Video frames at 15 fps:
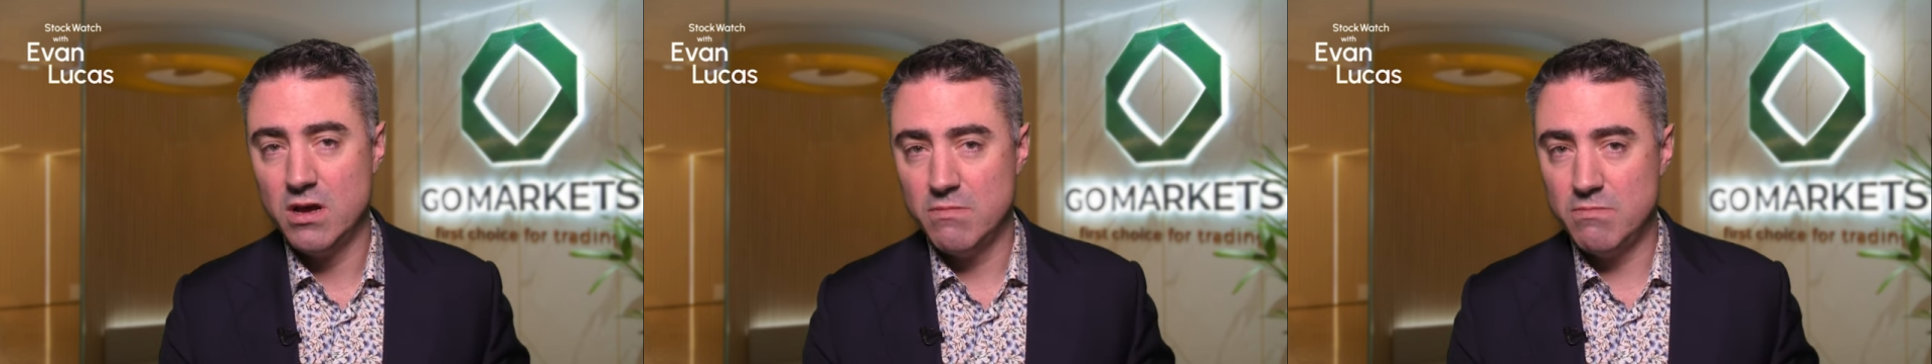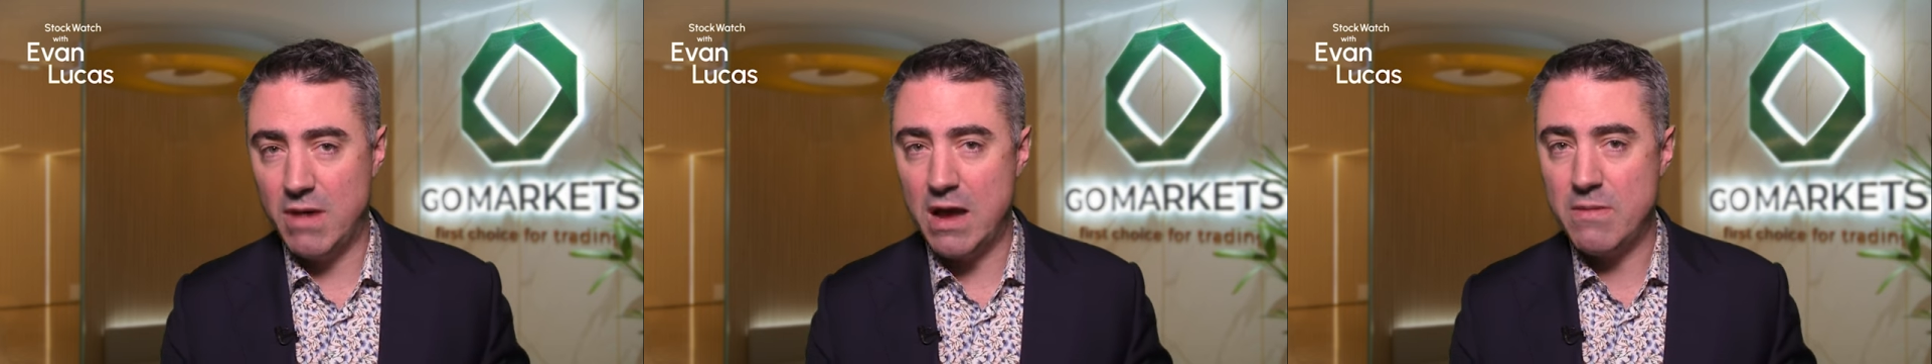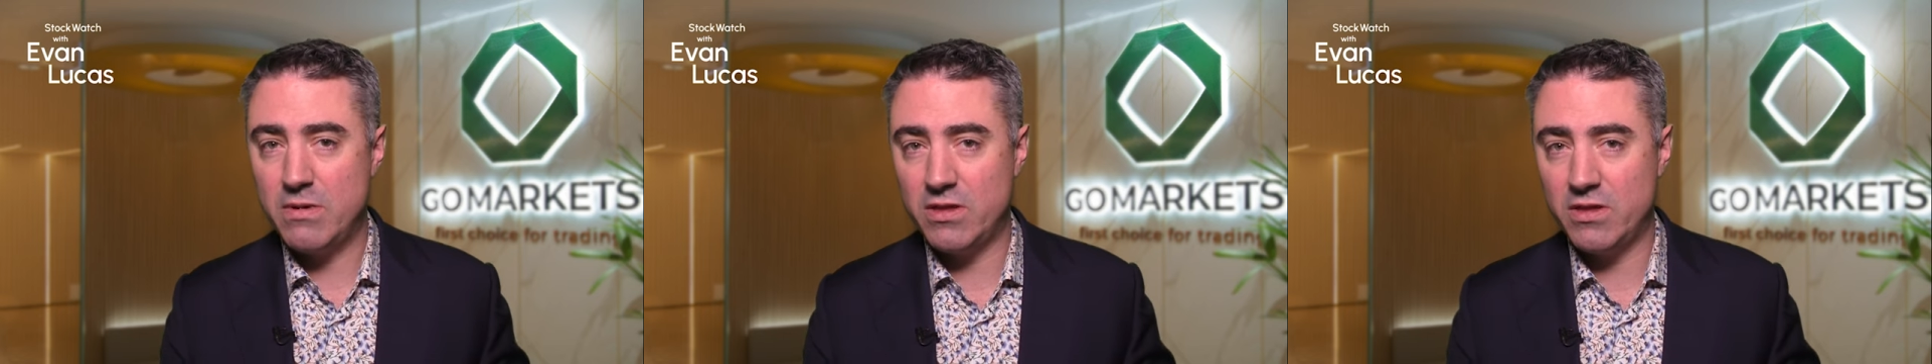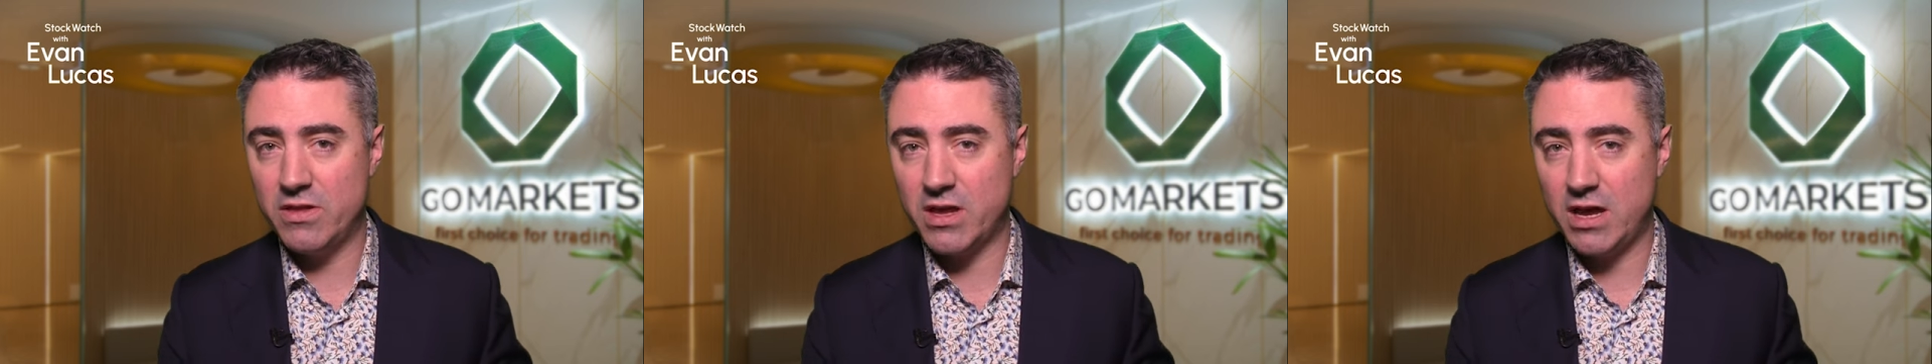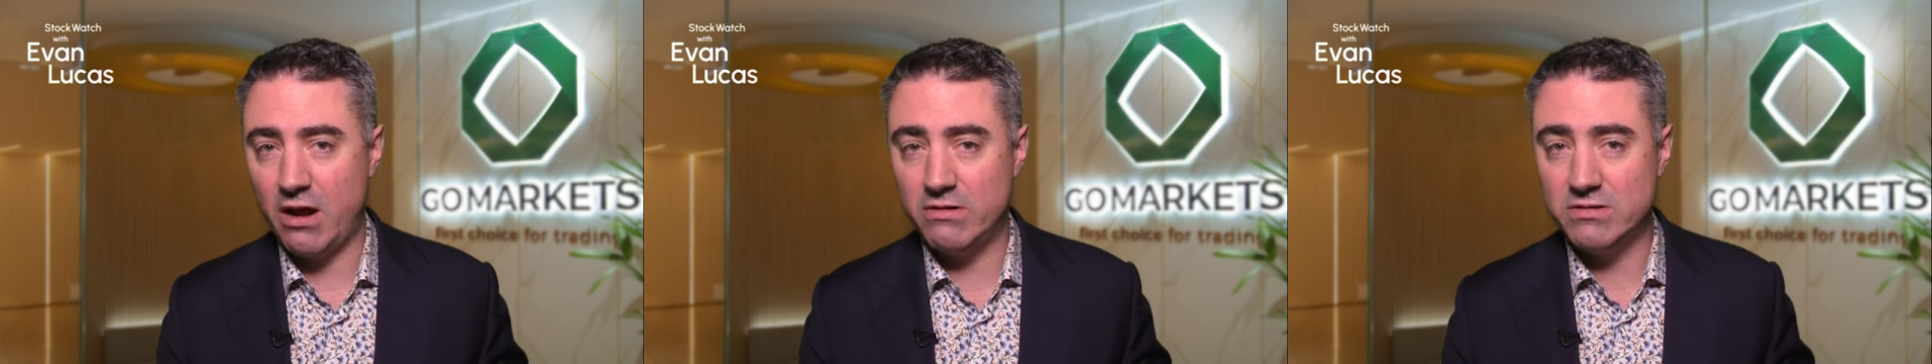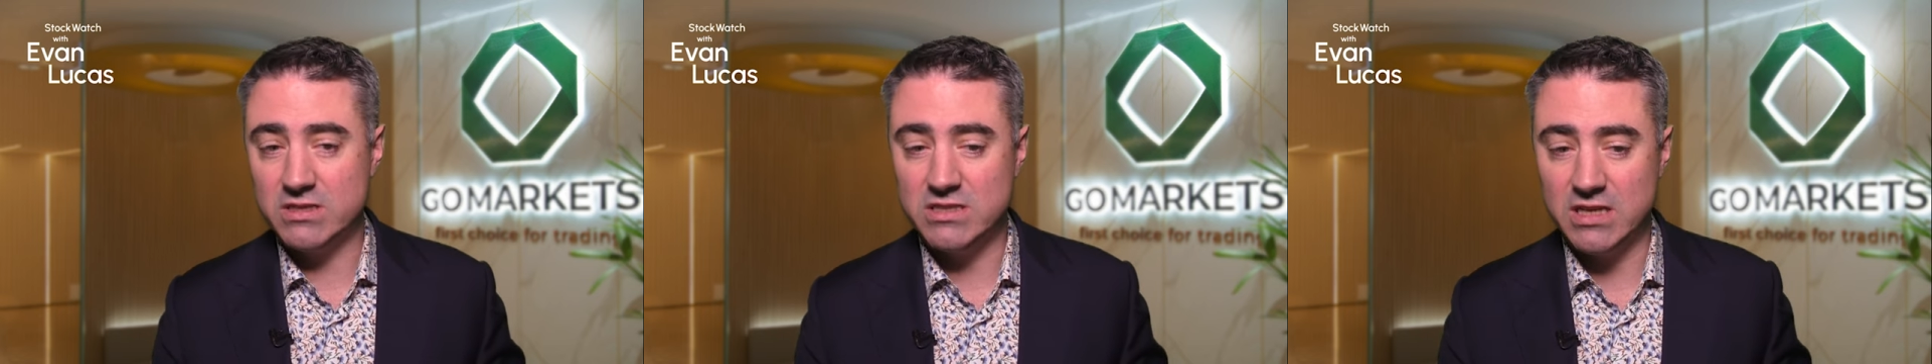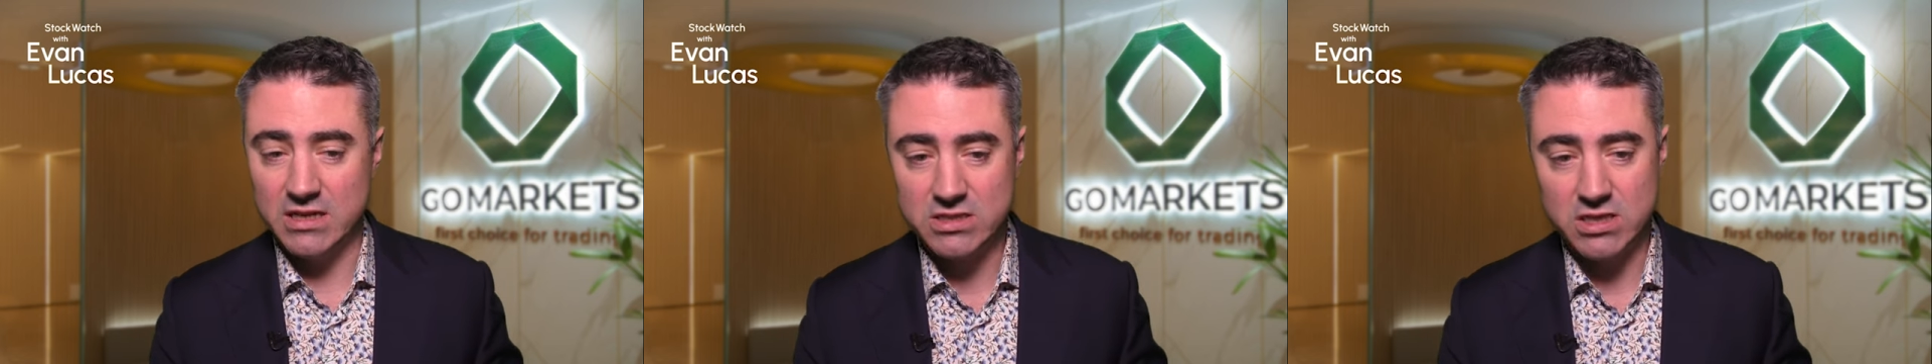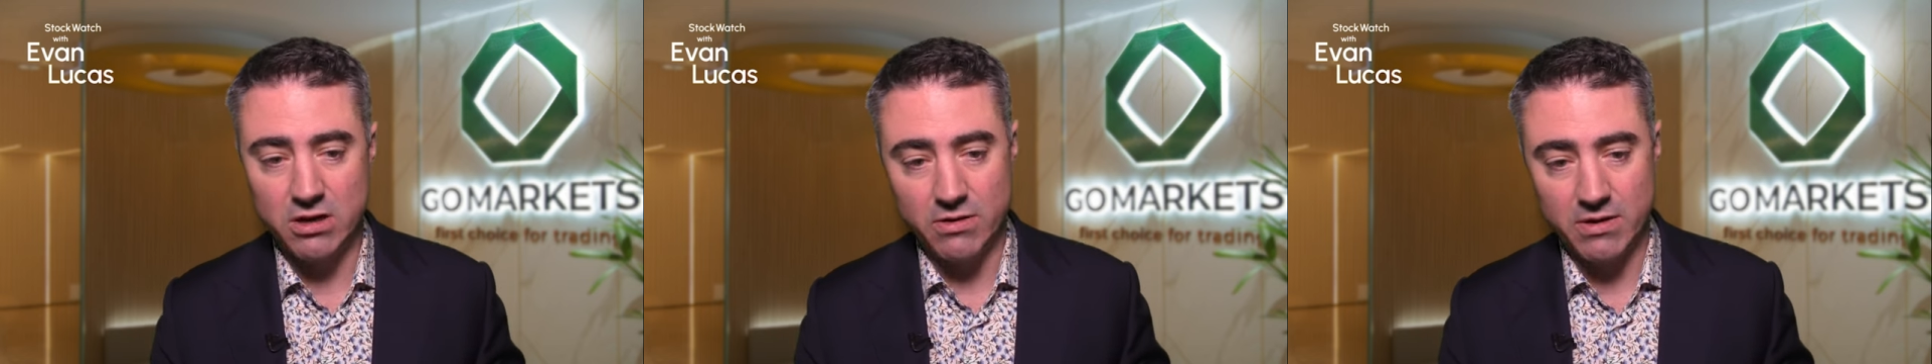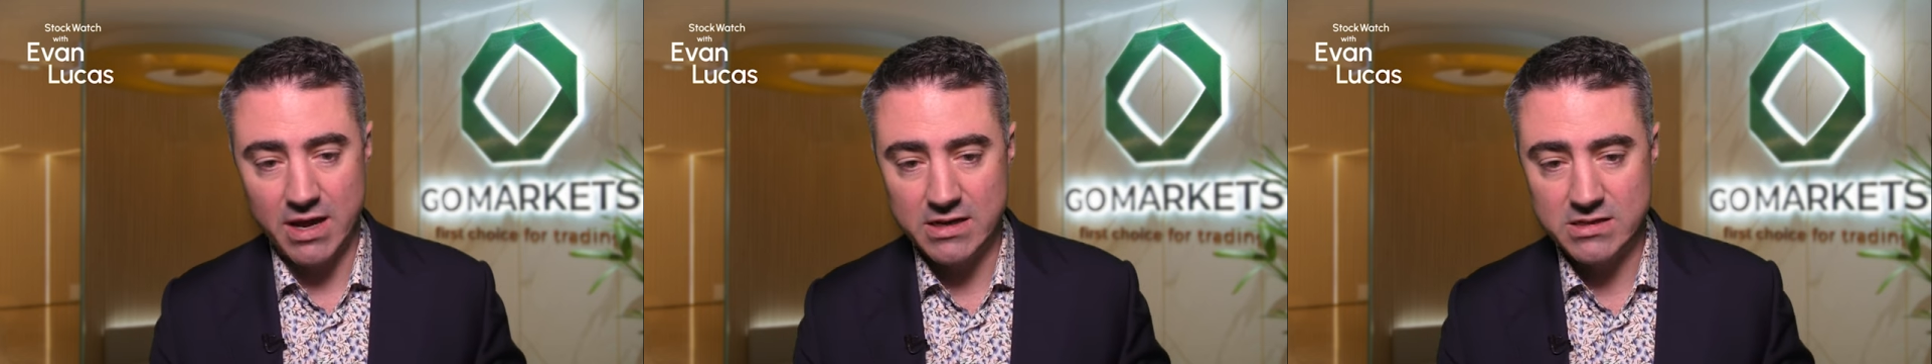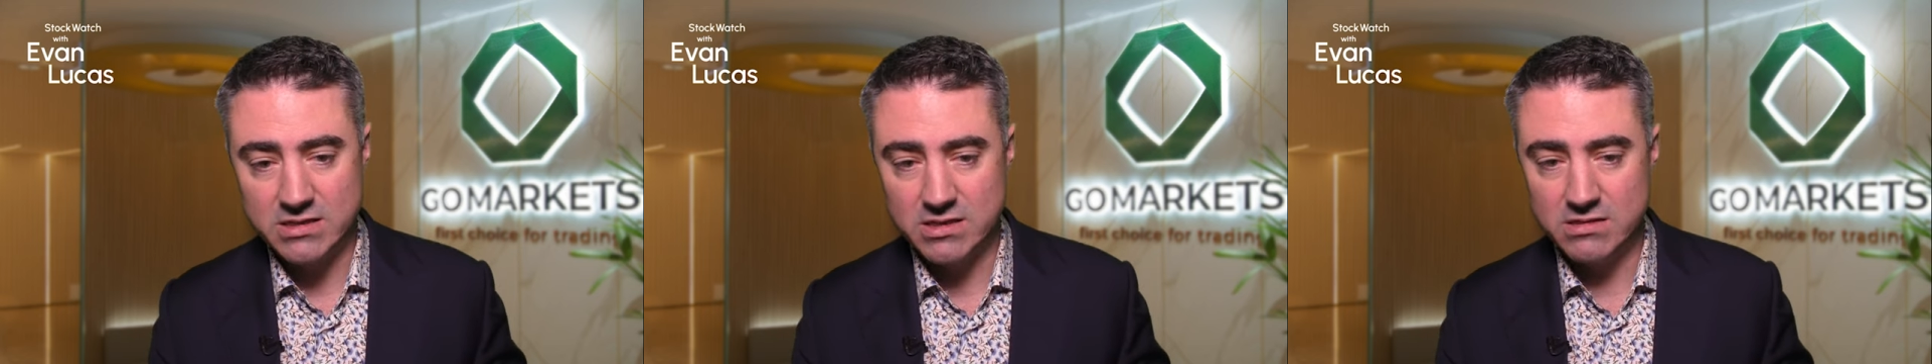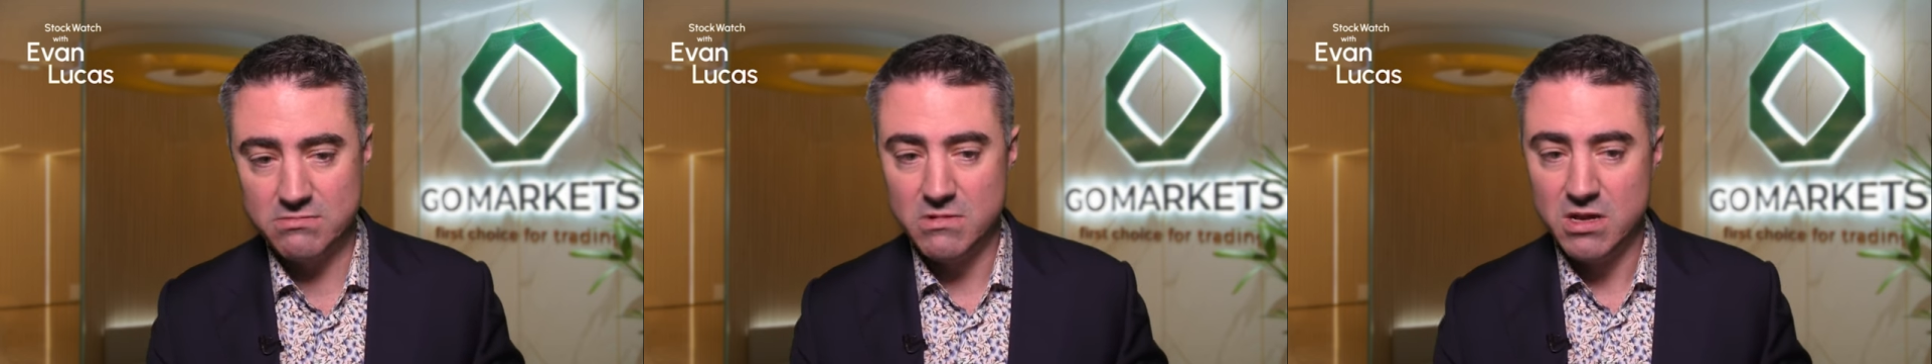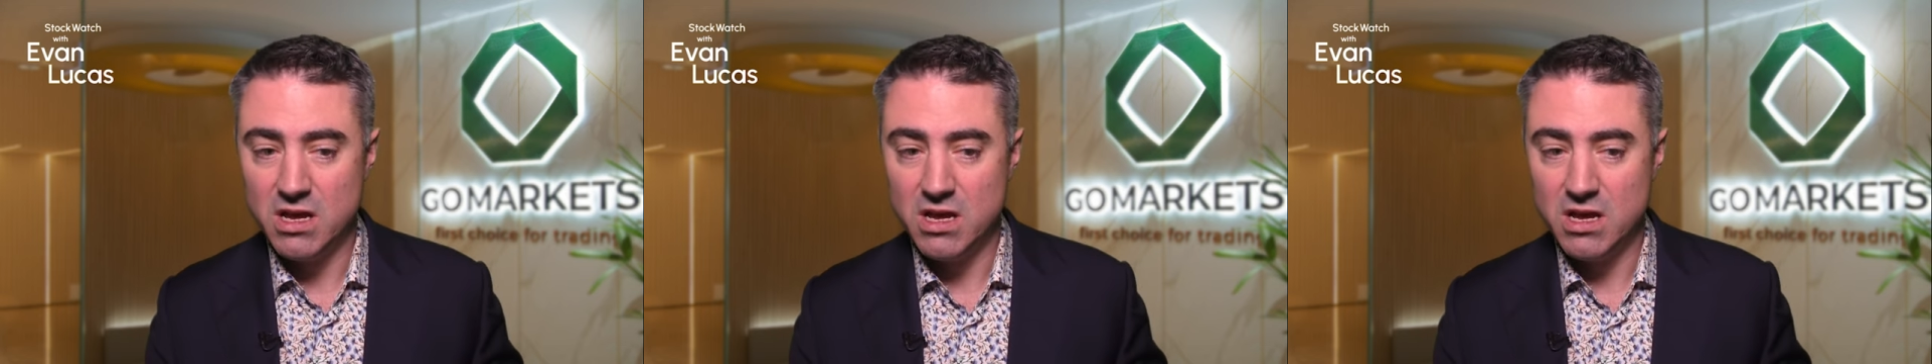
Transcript: maybe that the currency does go against it,